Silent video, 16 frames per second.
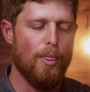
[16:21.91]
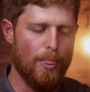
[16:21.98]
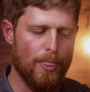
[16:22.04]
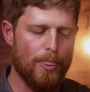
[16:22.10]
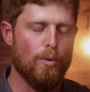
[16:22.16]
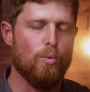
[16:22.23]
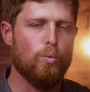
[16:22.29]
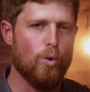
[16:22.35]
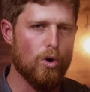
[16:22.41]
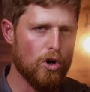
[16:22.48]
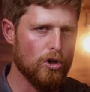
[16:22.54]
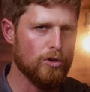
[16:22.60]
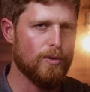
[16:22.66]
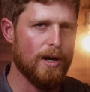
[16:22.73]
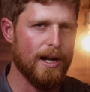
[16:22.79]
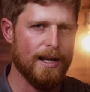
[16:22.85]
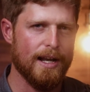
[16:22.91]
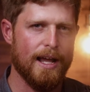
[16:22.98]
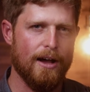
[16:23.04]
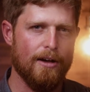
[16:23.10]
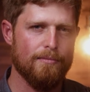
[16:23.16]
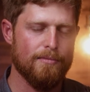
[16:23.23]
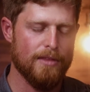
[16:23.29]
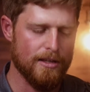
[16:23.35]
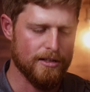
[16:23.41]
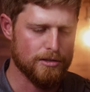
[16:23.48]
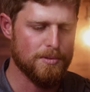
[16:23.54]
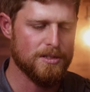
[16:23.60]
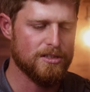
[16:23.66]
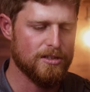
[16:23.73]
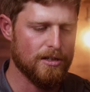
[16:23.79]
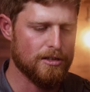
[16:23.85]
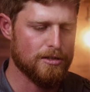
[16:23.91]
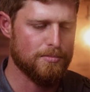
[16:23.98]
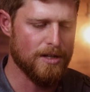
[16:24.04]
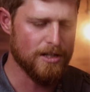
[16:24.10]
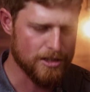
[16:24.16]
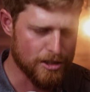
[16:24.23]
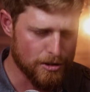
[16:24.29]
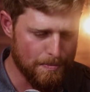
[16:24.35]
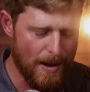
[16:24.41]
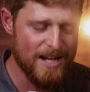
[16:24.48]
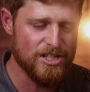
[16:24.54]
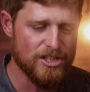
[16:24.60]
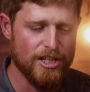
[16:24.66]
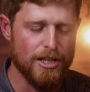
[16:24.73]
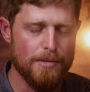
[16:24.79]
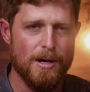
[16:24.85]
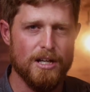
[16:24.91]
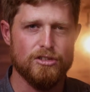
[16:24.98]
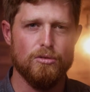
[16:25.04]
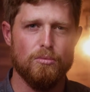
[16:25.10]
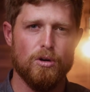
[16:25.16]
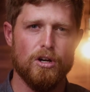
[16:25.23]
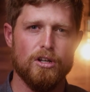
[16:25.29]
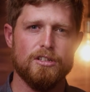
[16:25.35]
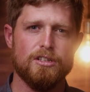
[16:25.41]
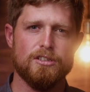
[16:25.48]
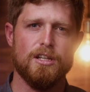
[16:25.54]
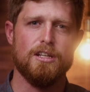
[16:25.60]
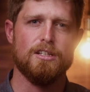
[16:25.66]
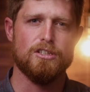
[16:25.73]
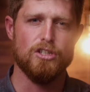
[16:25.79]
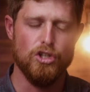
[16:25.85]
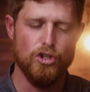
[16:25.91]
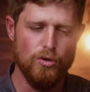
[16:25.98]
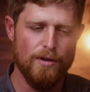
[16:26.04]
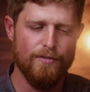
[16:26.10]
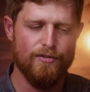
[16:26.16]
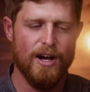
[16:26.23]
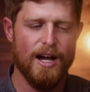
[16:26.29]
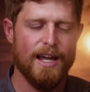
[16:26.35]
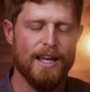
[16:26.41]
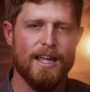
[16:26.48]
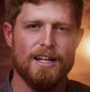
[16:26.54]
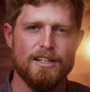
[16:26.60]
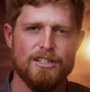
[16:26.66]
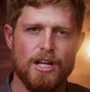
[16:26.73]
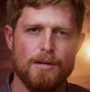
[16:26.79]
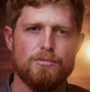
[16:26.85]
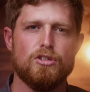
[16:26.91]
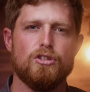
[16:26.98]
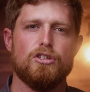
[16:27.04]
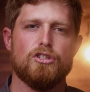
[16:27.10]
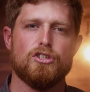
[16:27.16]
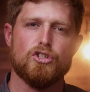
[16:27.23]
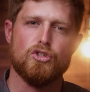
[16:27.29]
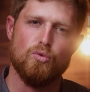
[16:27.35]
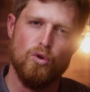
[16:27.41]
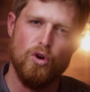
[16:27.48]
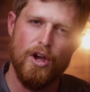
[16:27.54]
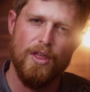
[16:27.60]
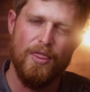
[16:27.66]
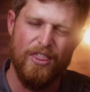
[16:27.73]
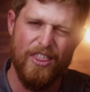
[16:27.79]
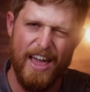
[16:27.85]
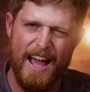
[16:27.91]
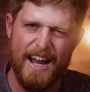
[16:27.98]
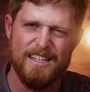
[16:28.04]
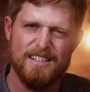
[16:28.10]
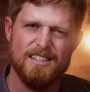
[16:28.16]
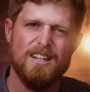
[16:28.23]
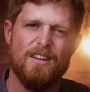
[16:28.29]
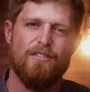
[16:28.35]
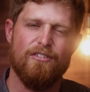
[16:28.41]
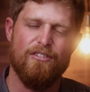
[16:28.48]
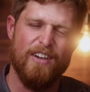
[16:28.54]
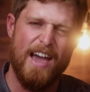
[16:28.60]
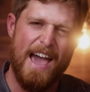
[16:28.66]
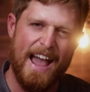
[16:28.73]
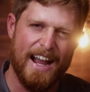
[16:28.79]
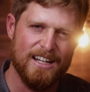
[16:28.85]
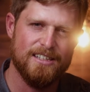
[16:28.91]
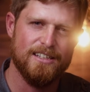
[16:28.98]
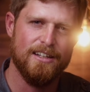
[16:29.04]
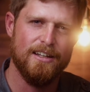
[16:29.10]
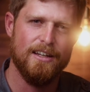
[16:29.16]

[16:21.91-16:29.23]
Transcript: The world right now, and especially, especially the Muslim world, is, is unifying an attempt to destroy that fact